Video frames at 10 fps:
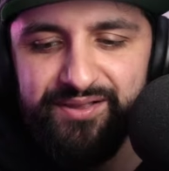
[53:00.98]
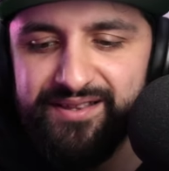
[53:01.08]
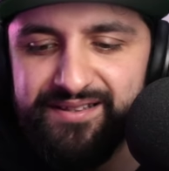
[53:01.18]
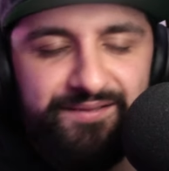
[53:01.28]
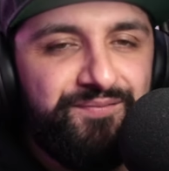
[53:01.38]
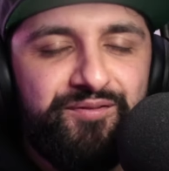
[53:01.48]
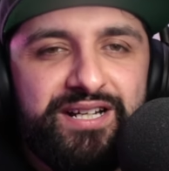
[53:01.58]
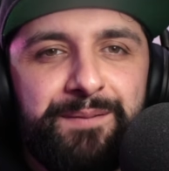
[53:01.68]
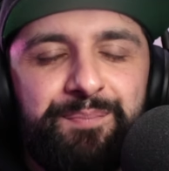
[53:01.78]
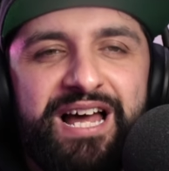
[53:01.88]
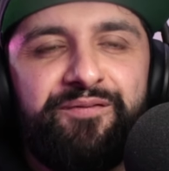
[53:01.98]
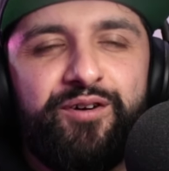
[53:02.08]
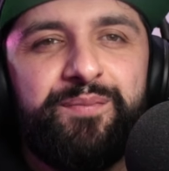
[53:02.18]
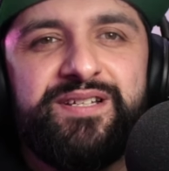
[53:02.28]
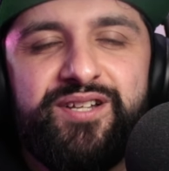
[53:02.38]
the freaking
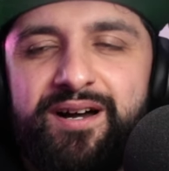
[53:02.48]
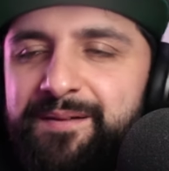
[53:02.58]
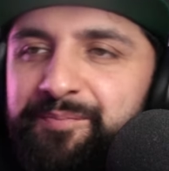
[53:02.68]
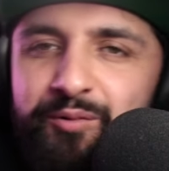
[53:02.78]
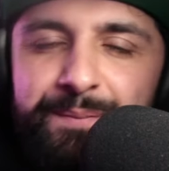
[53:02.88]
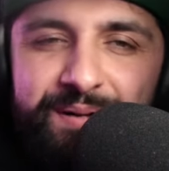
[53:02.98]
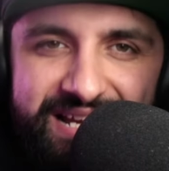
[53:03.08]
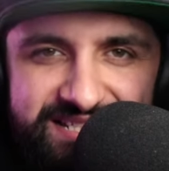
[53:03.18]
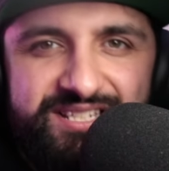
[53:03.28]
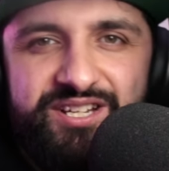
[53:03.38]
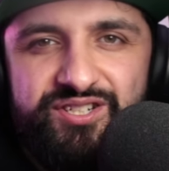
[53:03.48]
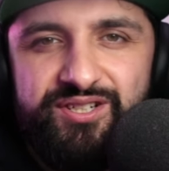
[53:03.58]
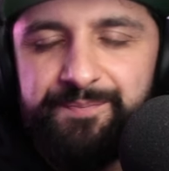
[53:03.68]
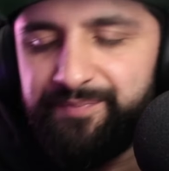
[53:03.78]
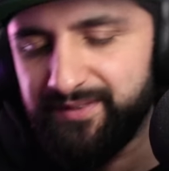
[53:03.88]
platform is not with
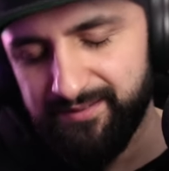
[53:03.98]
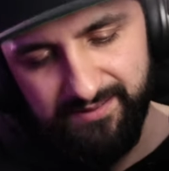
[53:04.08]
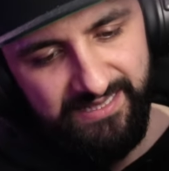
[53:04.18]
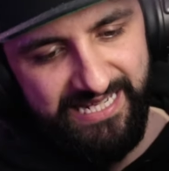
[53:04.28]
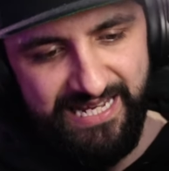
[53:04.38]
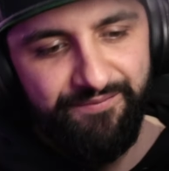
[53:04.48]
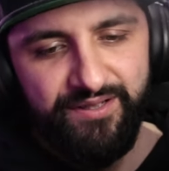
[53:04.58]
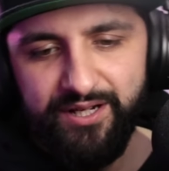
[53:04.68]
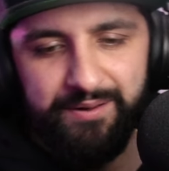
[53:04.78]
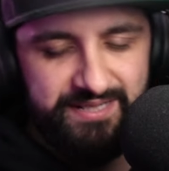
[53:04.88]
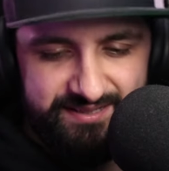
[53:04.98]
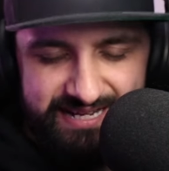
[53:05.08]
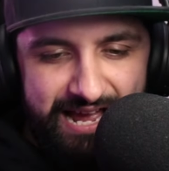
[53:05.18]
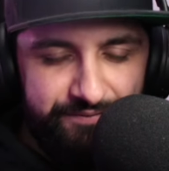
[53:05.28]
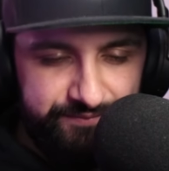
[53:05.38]
PlayStation, even though it doesn't
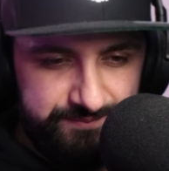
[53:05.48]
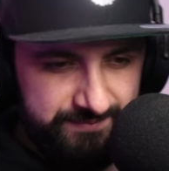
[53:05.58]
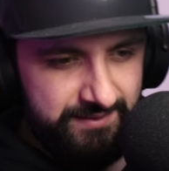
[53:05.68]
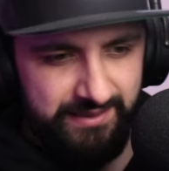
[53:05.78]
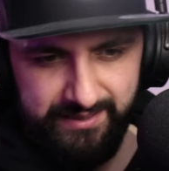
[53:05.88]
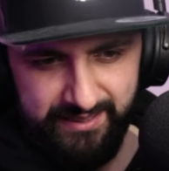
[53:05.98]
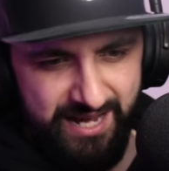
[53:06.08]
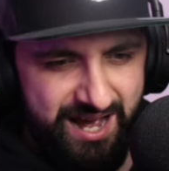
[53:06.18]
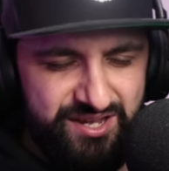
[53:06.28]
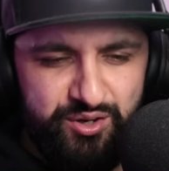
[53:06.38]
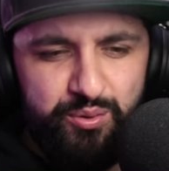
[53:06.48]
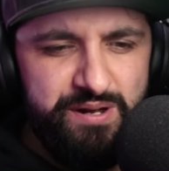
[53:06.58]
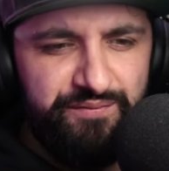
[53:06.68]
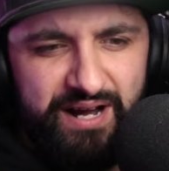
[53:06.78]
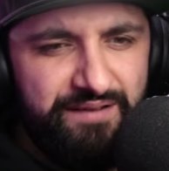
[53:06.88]
have a
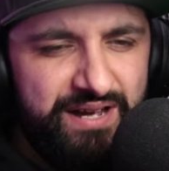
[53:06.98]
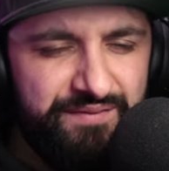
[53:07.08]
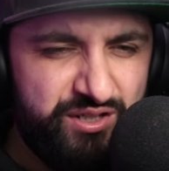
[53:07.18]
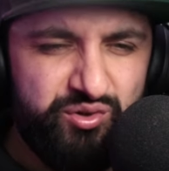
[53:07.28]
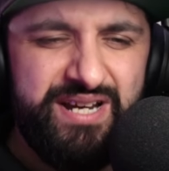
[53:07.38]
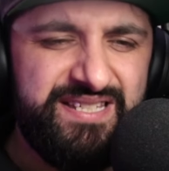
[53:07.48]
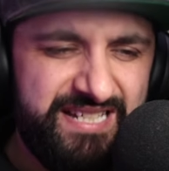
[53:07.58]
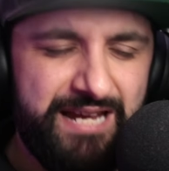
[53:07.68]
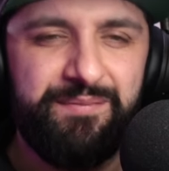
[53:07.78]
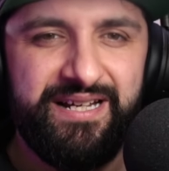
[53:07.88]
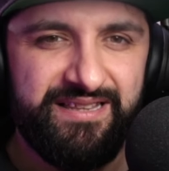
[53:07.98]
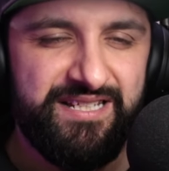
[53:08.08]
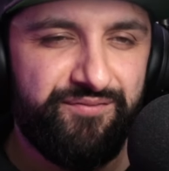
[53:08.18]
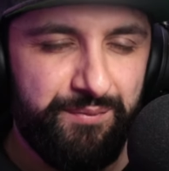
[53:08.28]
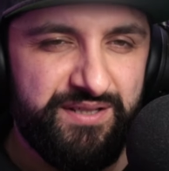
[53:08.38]
UE5 heavy crazy game like this
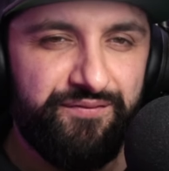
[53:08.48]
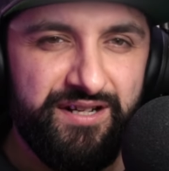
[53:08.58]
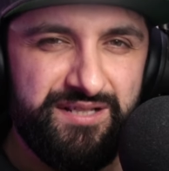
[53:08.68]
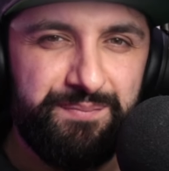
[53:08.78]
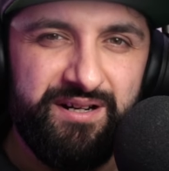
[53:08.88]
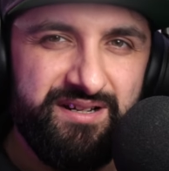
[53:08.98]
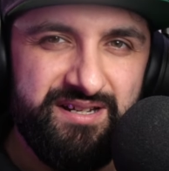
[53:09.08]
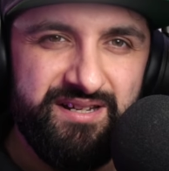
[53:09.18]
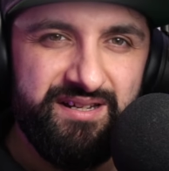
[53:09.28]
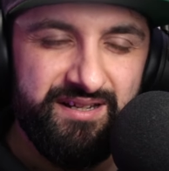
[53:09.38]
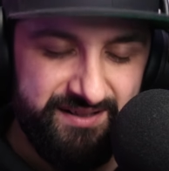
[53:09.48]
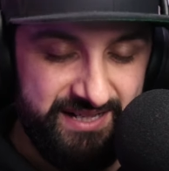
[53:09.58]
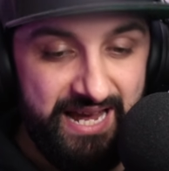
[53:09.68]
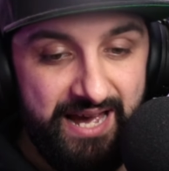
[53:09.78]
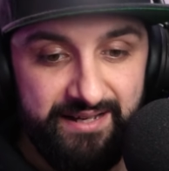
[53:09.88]
from its first party.
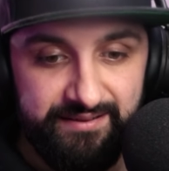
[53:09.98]
Yeah